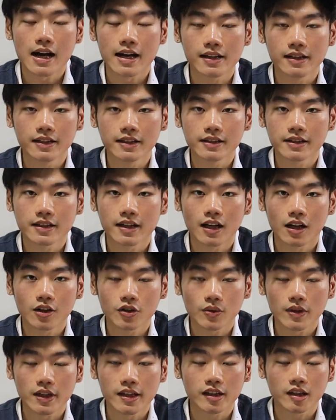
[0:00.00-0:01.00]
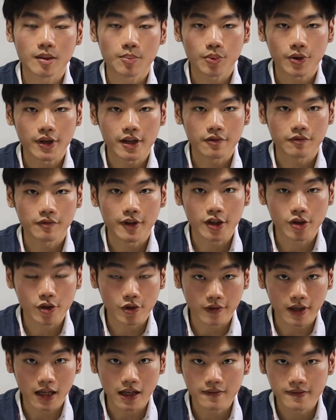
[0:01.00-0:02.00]
I learned how to interpret
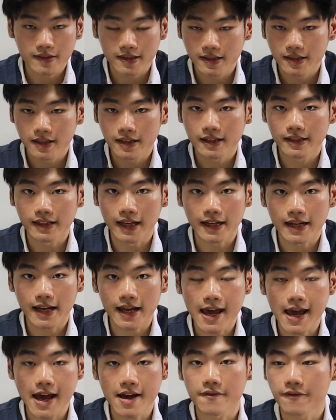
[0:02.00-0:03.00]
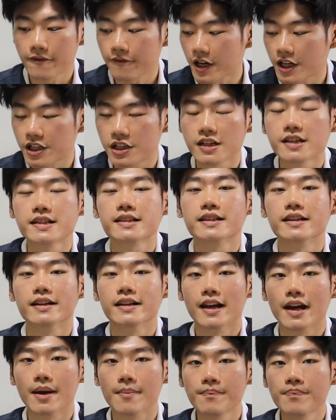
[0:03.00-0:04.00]
radiographs that had fractures in
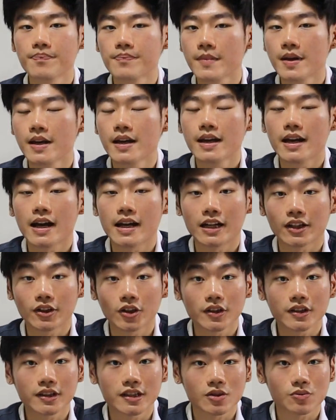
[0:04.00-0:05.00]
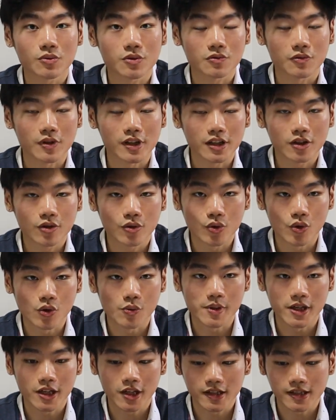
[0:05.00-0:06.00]
them, and I thought this was really cool
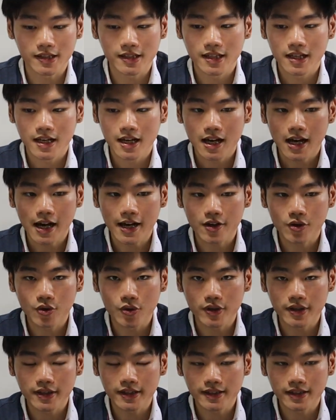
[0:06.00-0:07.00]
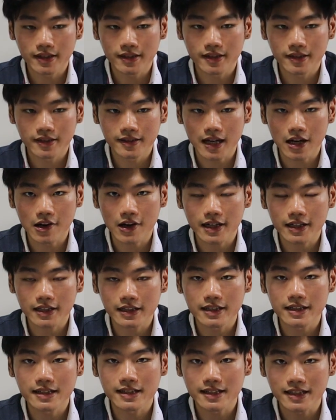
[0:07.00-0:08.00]
because I could
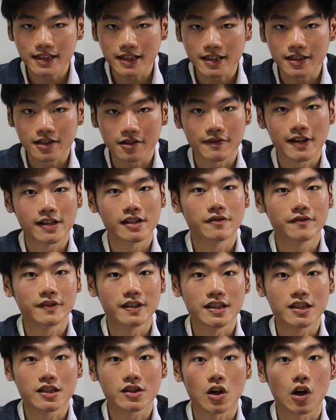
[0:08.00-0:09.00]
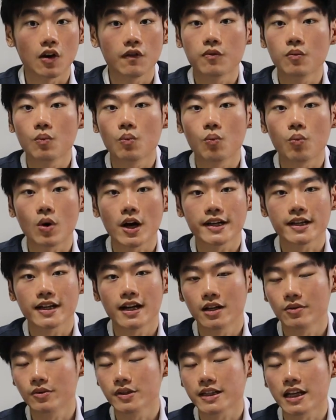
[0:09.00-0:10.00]
directly see the relevance of what
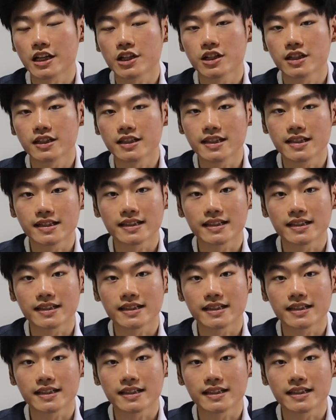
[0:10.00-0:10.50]
I was actually